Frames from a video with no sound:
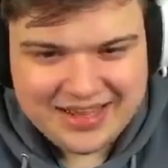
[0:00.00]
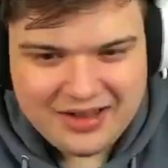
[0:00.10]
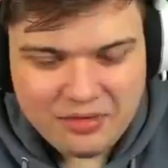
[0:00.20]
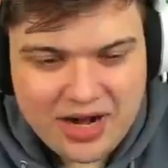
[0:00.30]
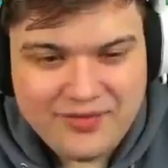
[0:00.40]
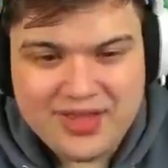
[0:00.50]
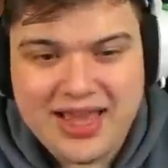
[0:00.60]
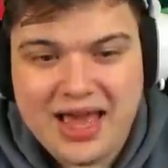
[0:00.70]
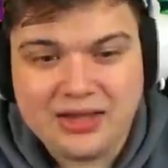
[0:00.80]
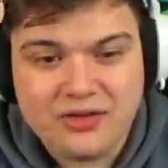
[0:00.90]
Whenever you
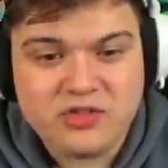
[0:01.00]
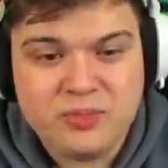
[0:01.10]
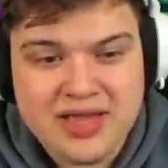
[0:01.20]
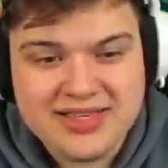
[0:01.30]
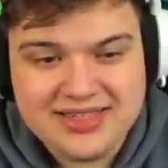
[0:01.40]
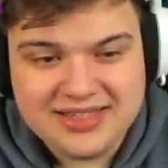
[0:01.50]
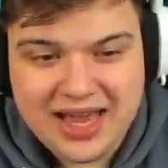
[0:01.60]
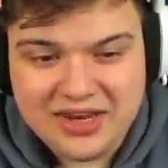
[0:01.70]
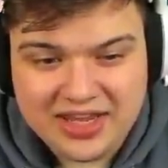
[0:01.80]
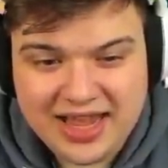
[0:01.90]
get a lot of spins
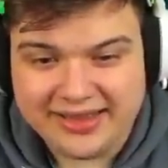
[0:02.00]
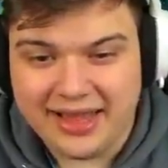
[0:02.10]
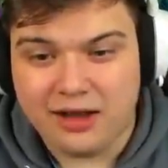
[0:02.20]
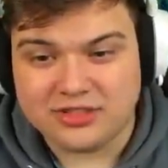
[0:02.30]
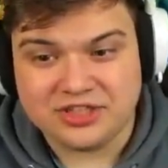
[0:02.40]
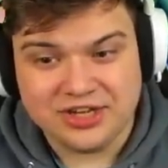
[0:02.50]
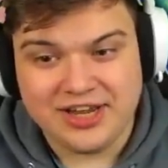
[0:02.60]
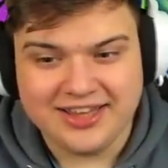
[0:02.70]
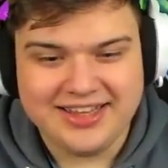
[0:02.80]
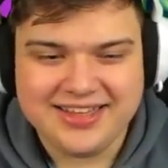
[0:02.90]
and you get the houses
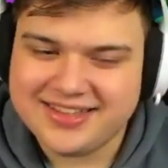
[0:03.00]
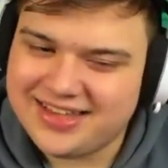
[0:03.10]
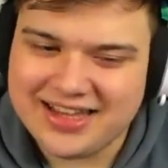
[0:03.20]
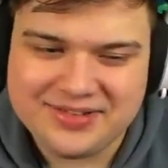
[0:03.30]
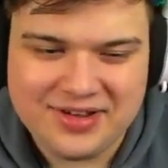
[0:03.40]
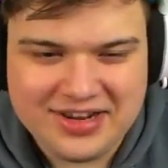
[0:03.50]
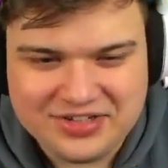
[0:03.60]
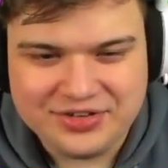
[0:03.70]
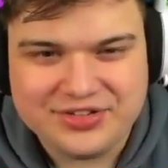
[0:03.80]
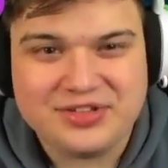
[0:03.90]
early, that's when it
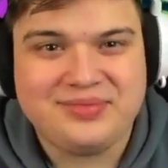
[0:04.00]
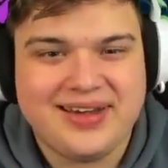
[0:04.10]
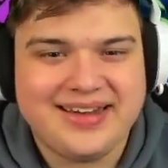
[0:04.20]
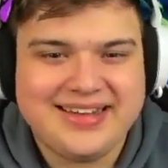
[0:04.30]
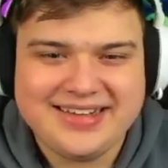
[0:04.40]
juices up, man.